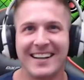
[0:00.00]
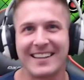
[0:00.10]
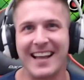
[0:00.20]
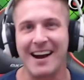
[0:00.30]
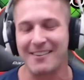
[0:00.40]

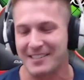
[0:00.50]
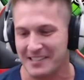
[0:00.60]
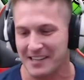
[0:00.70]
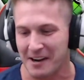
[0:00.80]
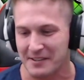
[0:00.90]
That was
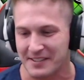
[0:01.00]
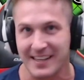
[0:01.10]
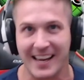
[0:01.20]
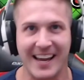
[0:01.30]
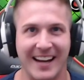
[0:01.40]
so
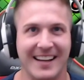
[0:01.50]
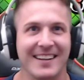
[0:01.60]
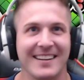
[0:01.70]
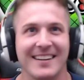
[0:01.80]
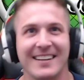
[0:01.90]
sick.
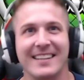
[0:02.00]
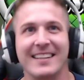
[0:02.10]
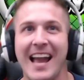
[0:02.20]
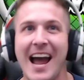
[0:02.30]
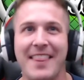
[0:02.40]

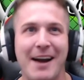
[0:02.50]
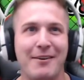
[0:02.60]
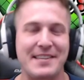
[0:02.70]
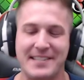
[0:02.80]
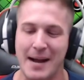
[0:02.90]
Yeah, that
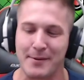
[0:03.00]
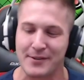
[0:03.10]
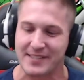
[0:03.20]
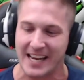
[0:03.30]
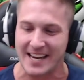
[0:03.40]
was double
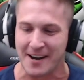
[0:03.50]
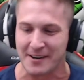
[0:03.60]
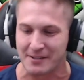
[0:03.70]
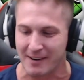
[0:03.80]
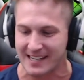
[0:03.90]

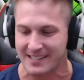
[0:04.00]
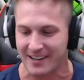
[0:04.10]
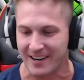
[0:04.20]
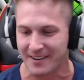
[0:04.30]
Xenos, Rixer.